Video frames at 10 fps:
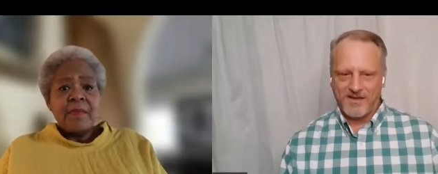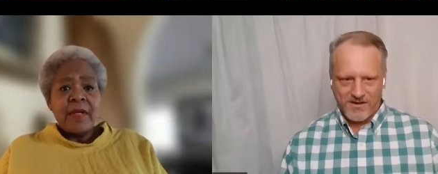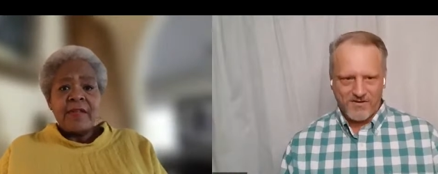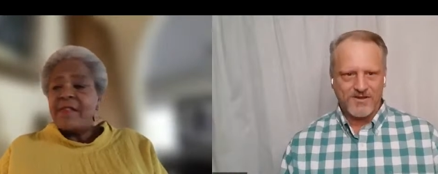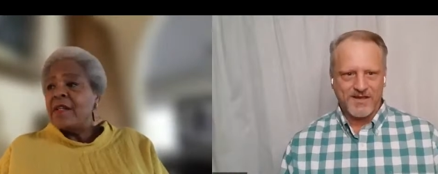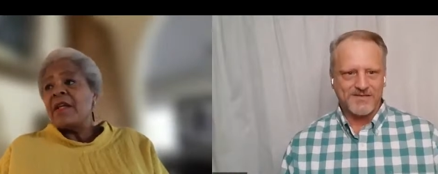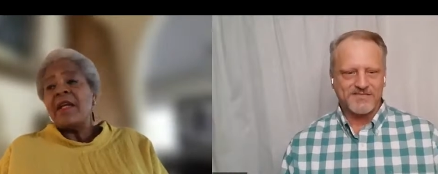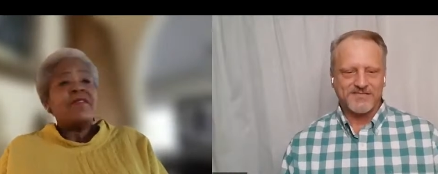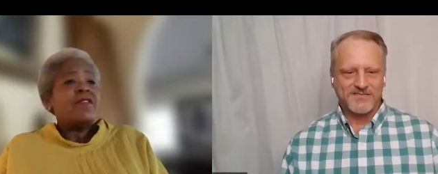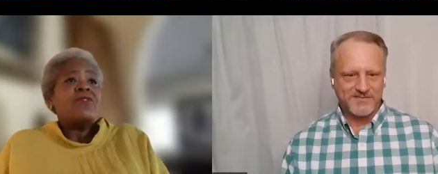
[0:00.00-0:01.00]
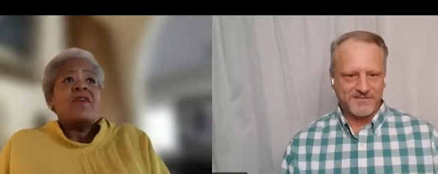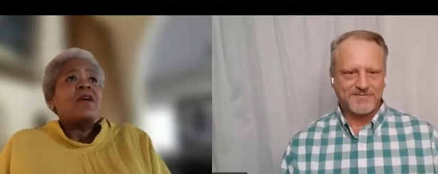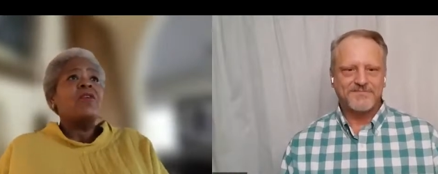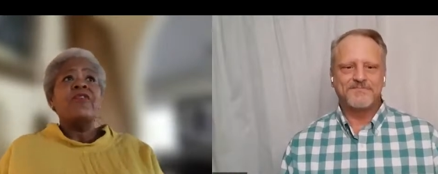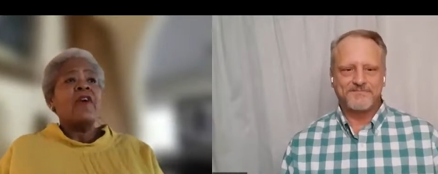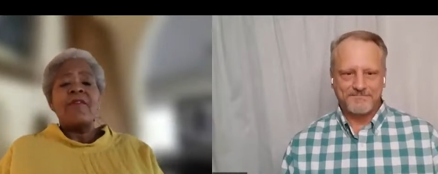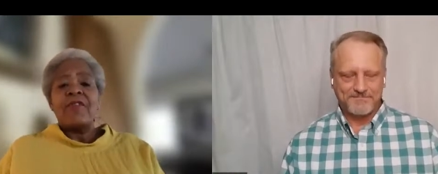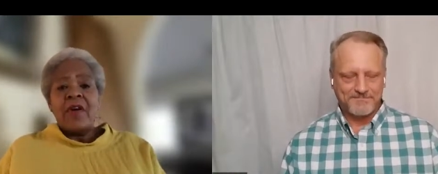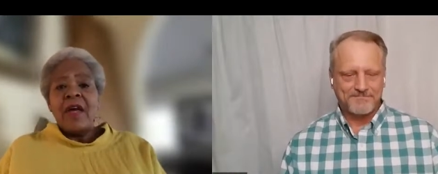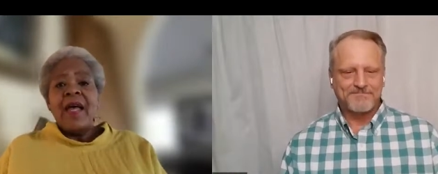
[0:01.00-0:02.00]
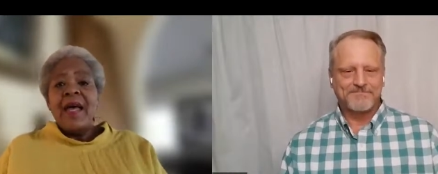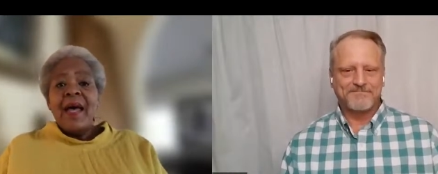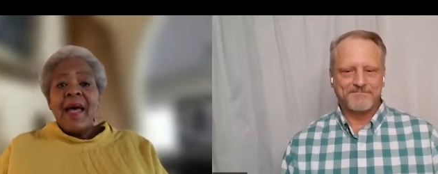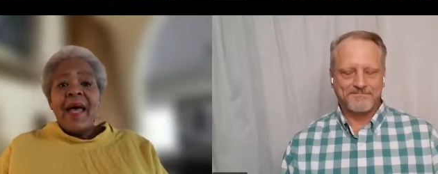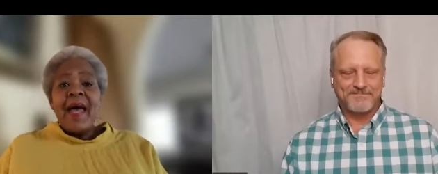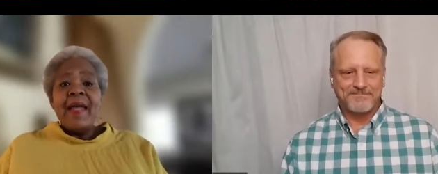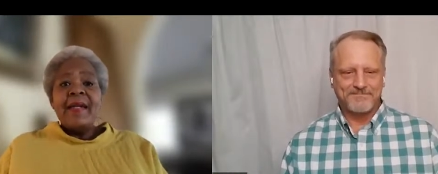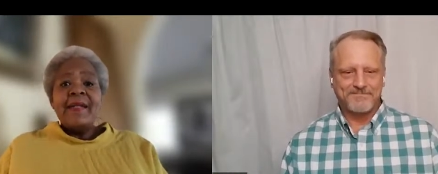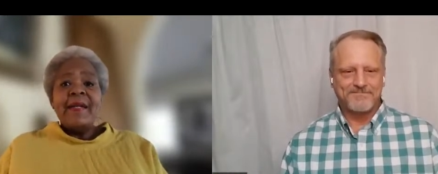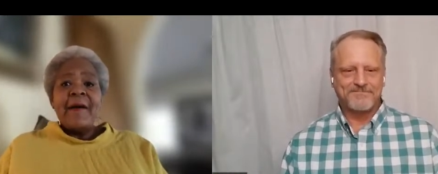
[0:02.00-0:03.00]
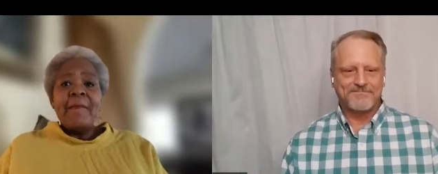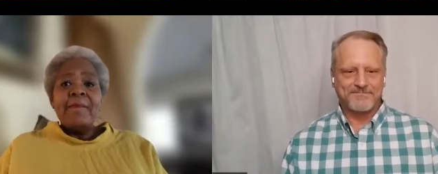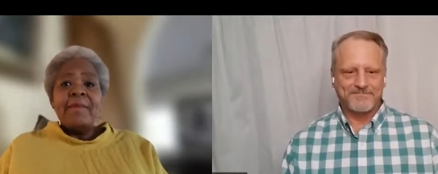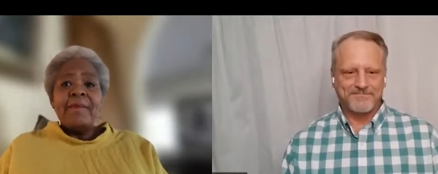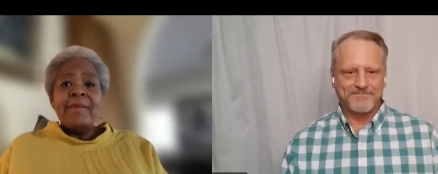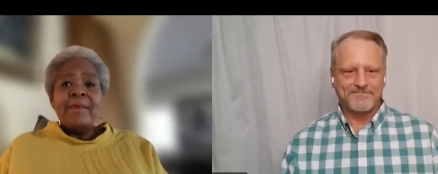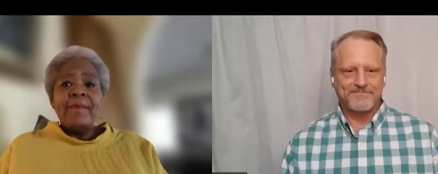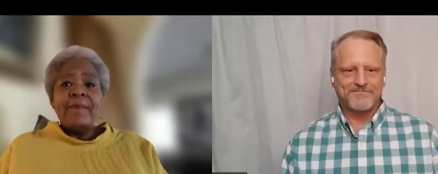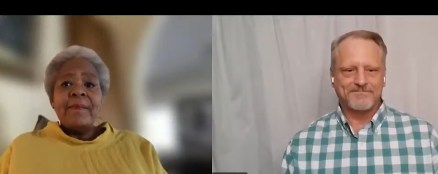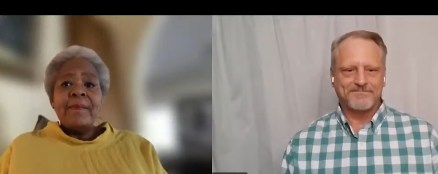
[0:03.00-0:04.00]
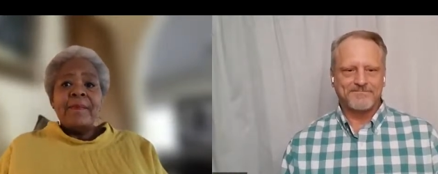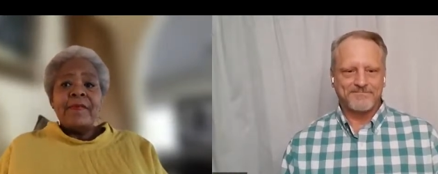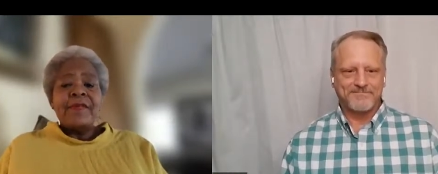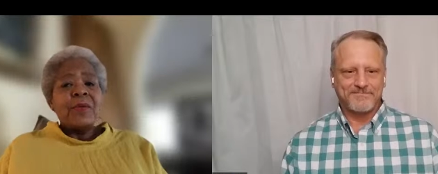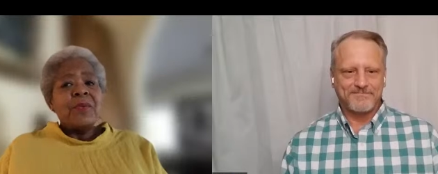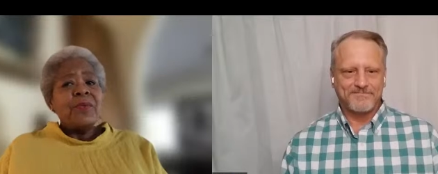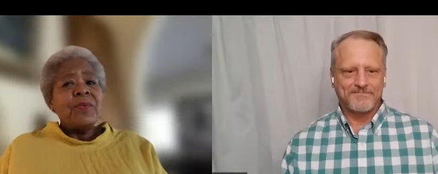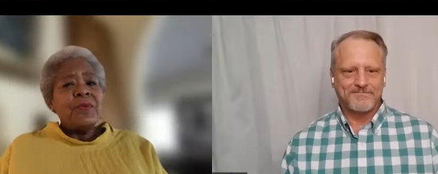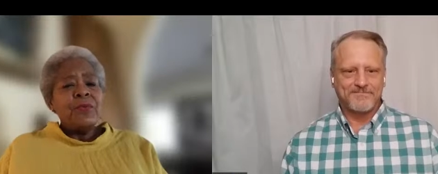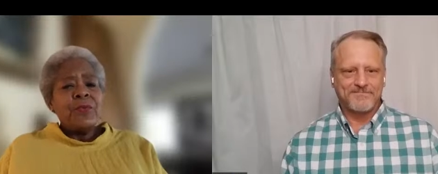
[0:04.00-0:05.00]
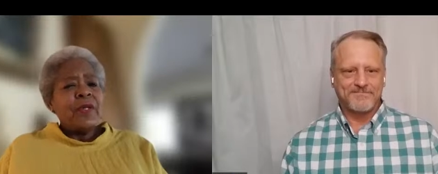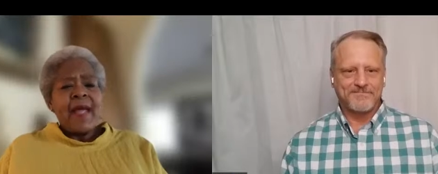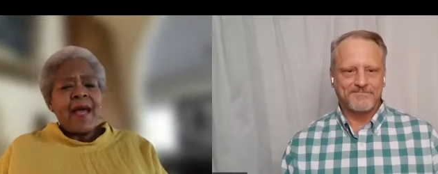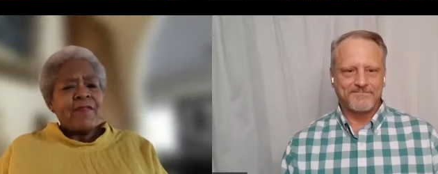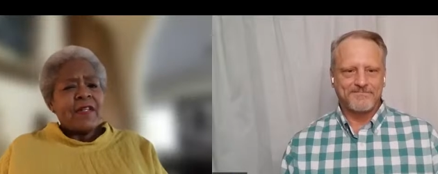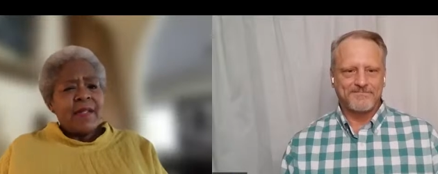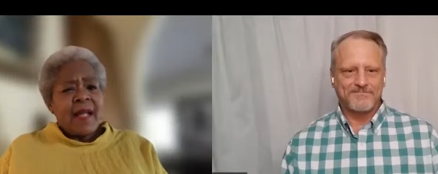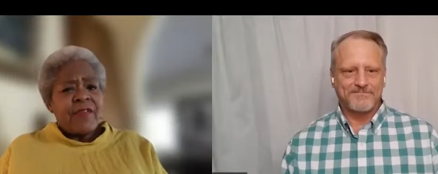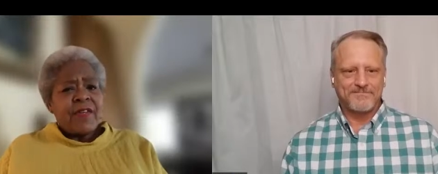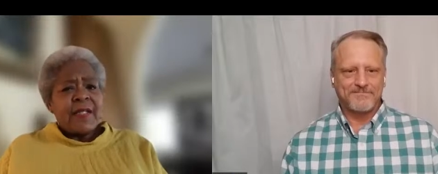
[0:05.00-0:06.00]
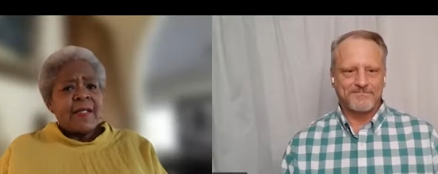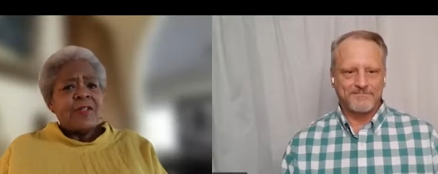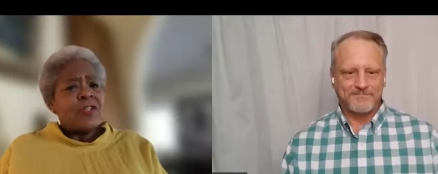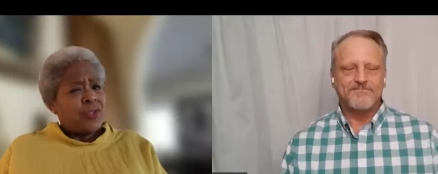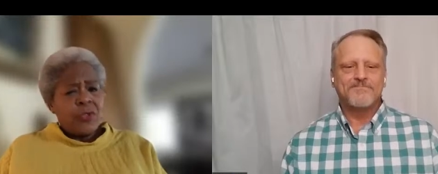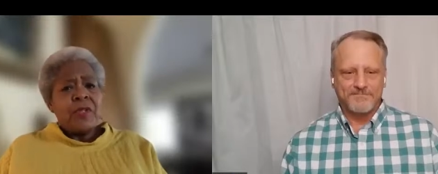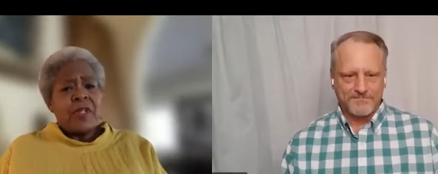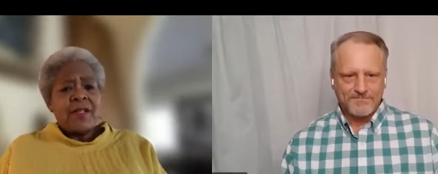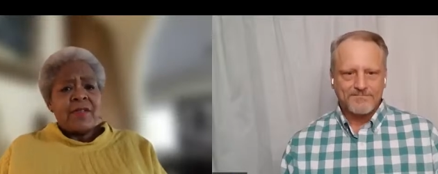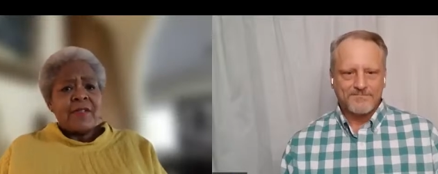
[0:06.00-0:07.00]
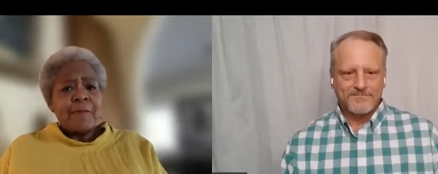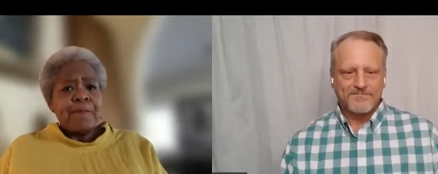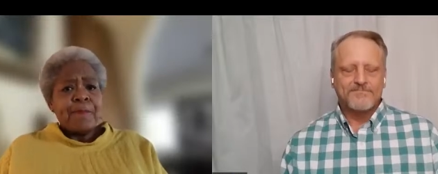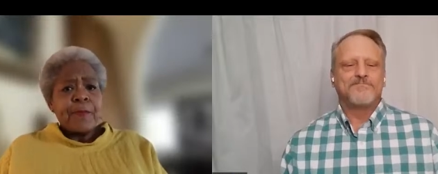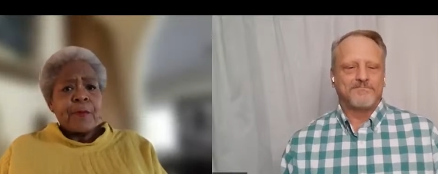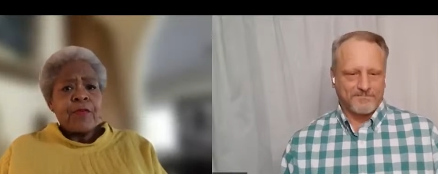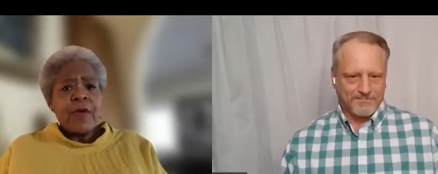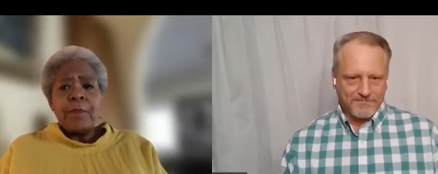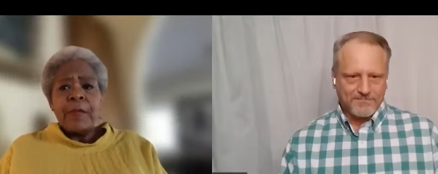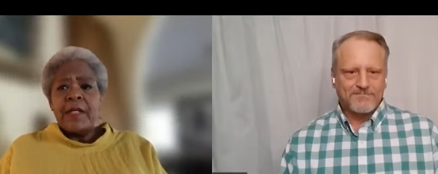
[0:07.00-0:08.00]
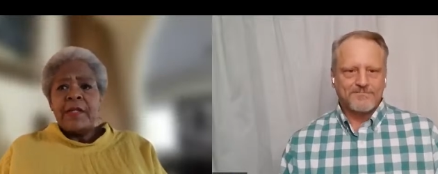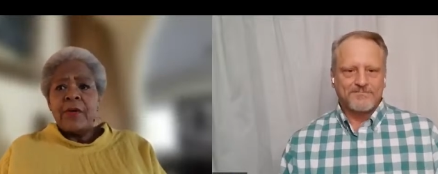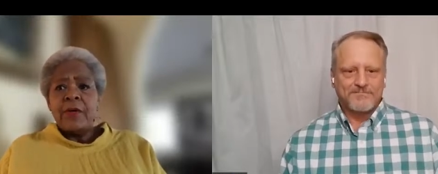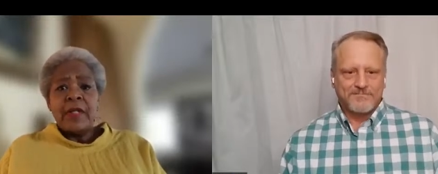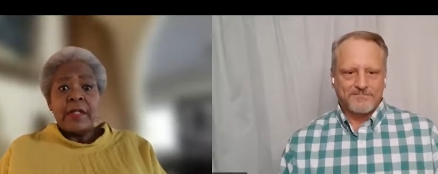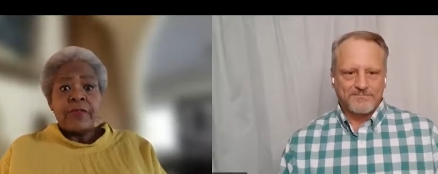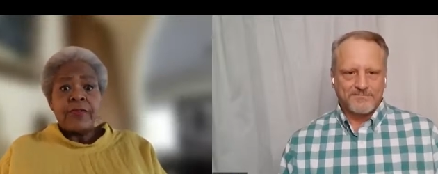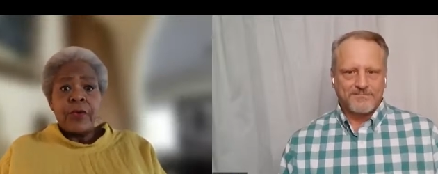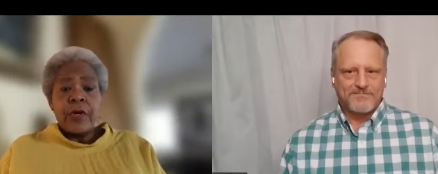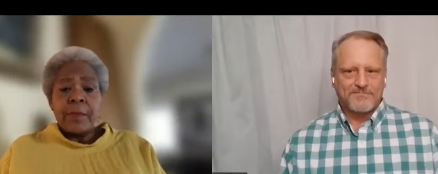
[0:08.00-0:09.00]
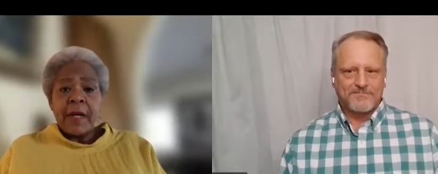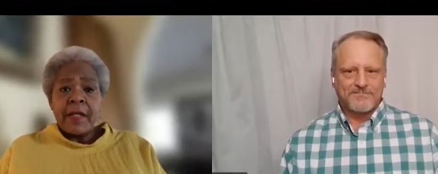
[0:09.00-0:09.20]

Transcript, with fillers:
Speaker 1: It's oh, still yes. a struggle forever. And um so you really have to love it to do this without being totally destroyed by